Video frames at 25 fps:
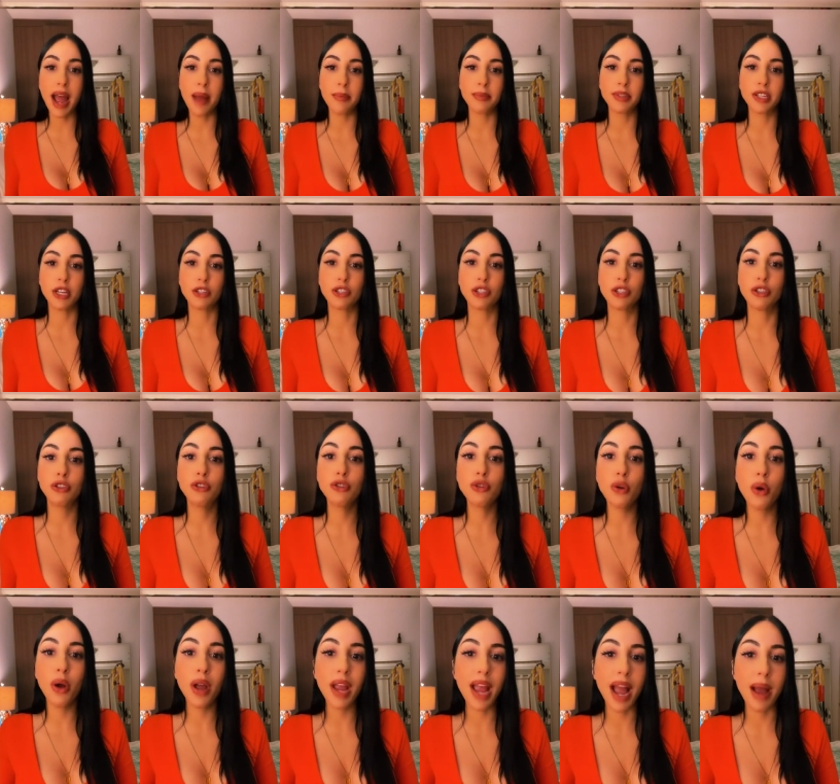I'm such a
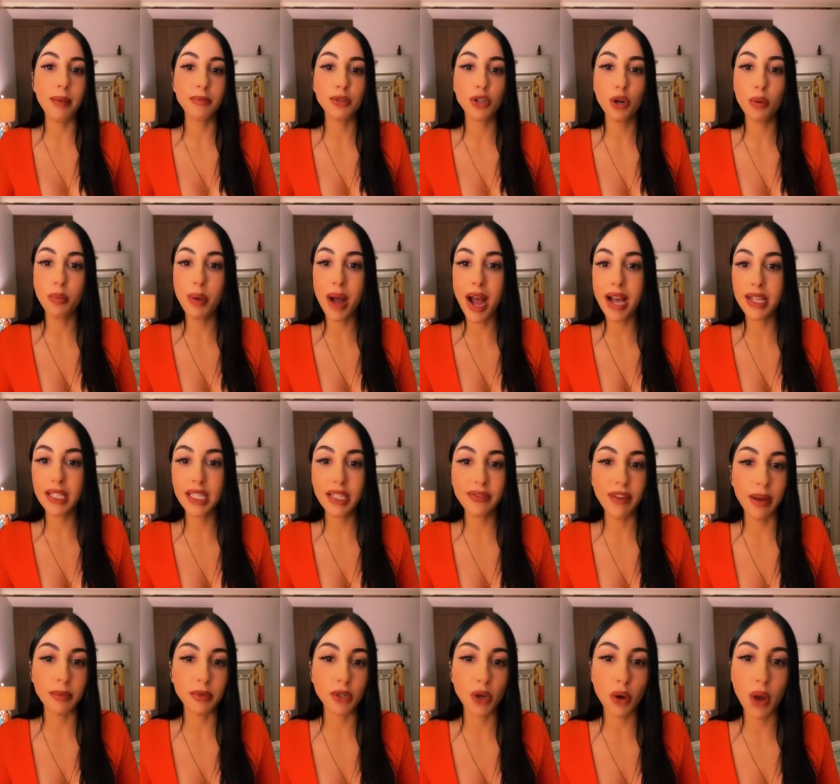joy. I'm so
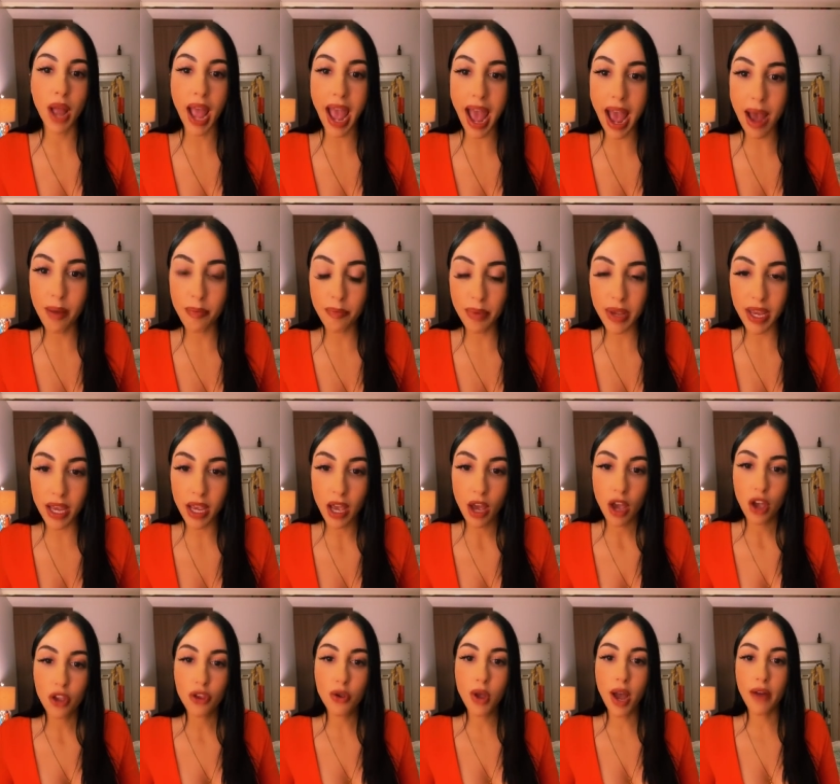positive. I'm so happy.
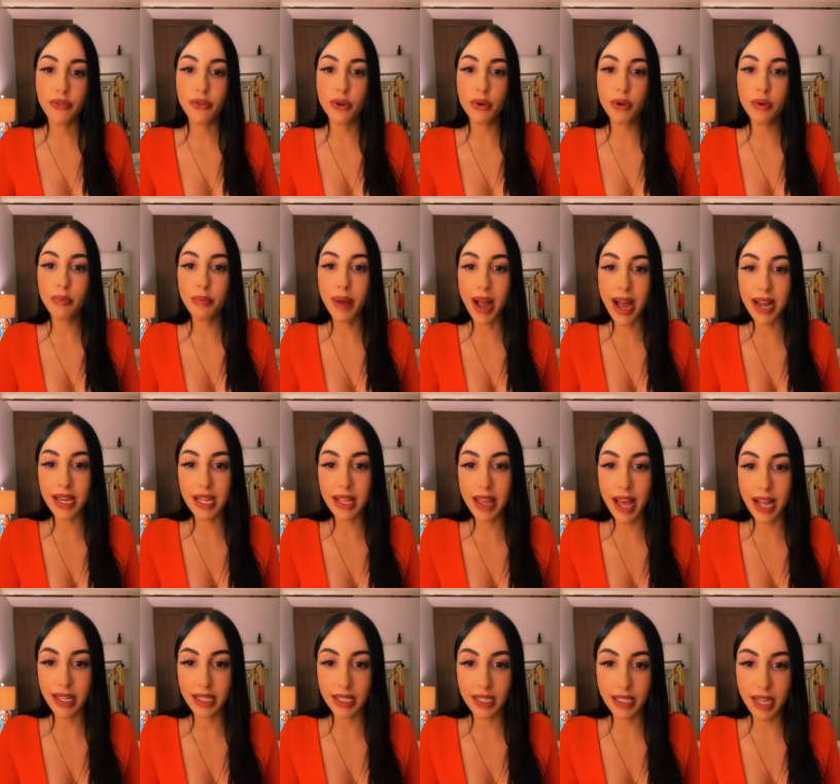You have to embody
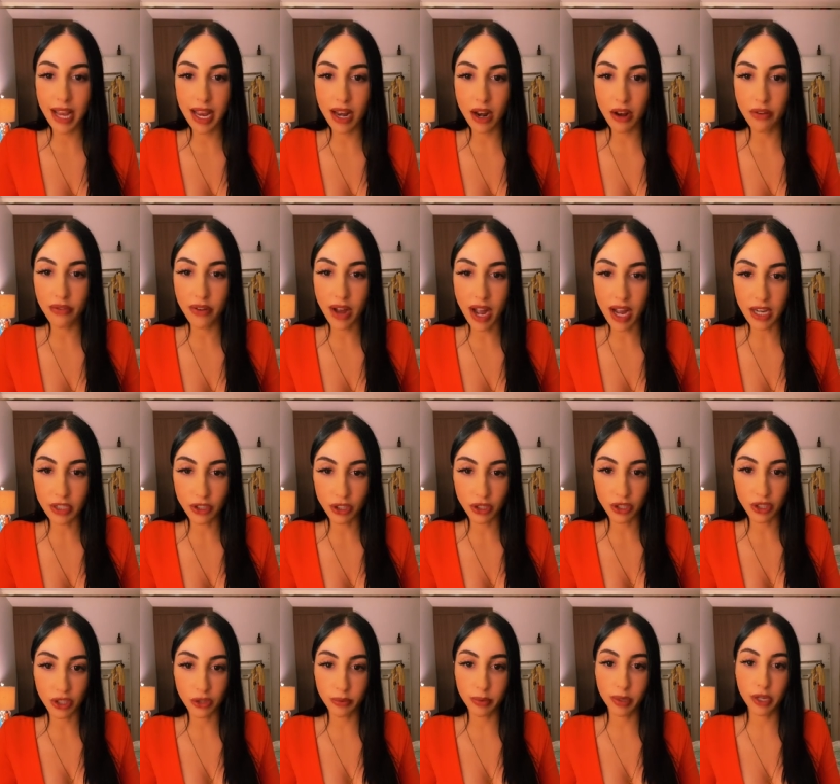that state of
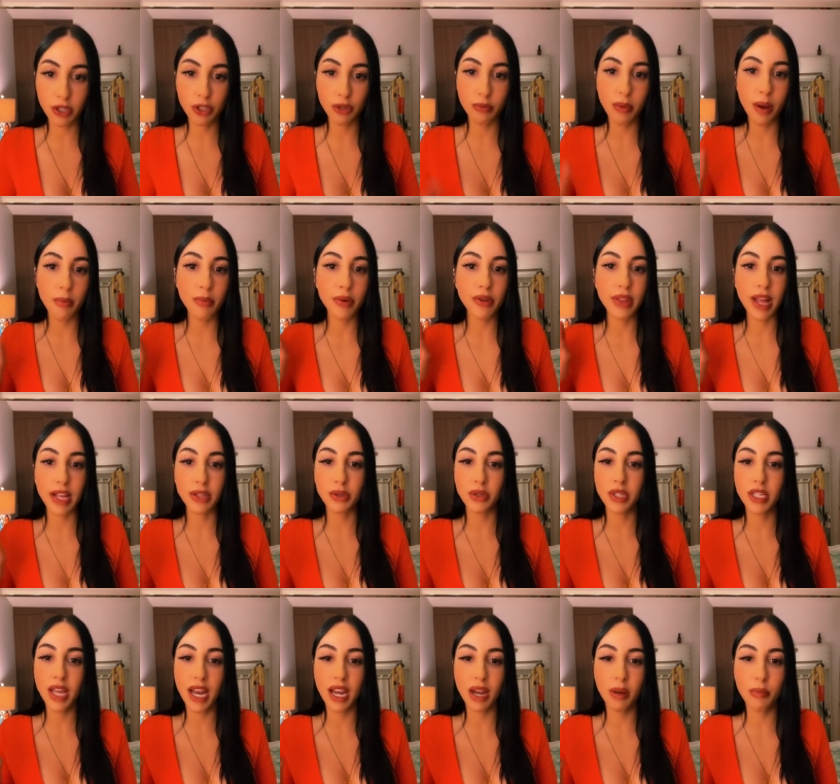consciousness, because remember, that's
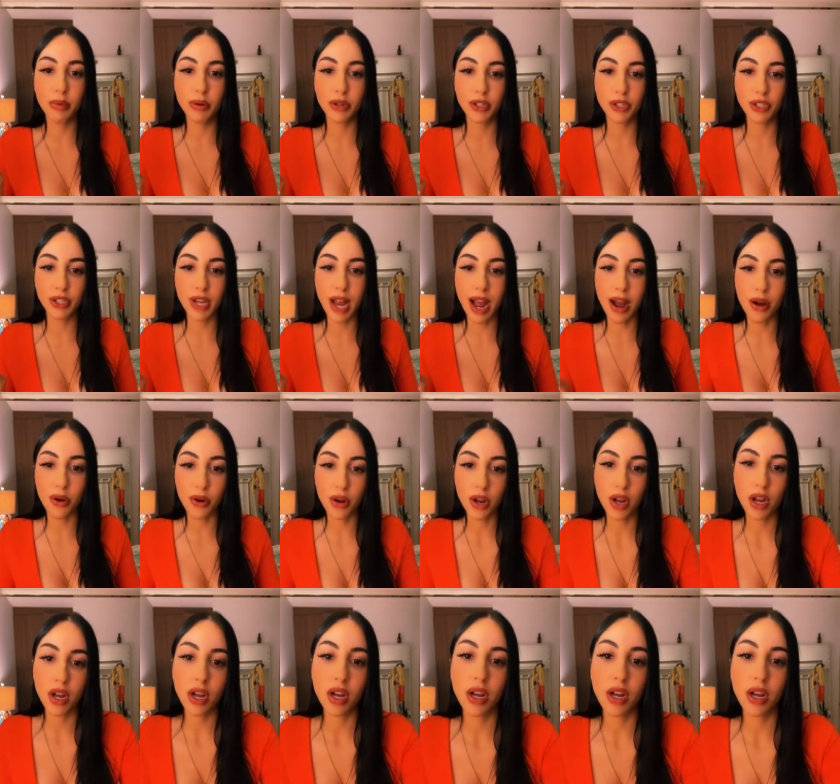what's getting pushed out.